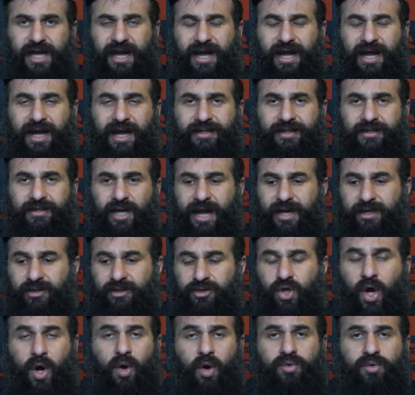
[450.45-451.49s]
I, I
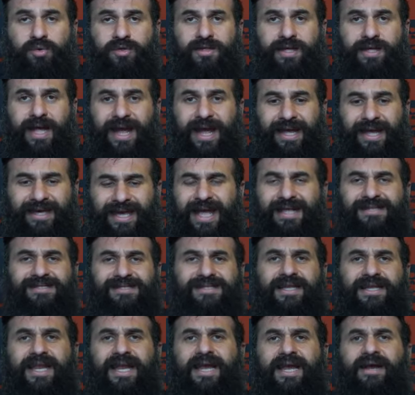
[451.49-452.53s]
don't, I can't
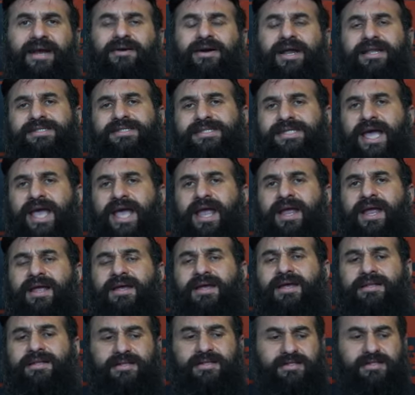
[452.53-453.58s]
sit here and say
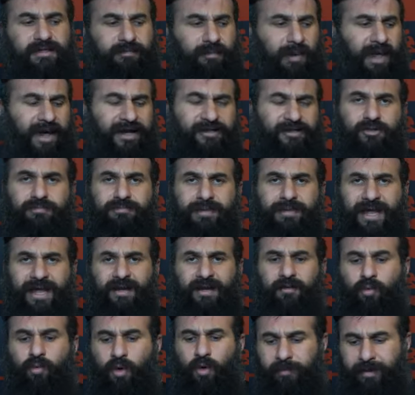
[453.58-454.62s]
this applies to men
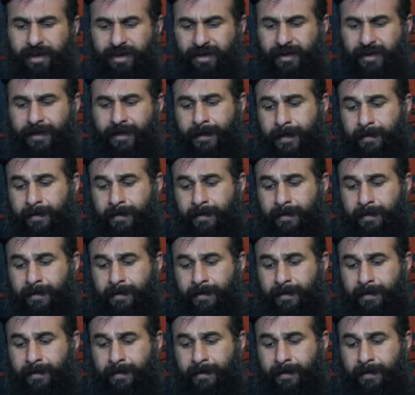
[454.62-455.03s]
and women.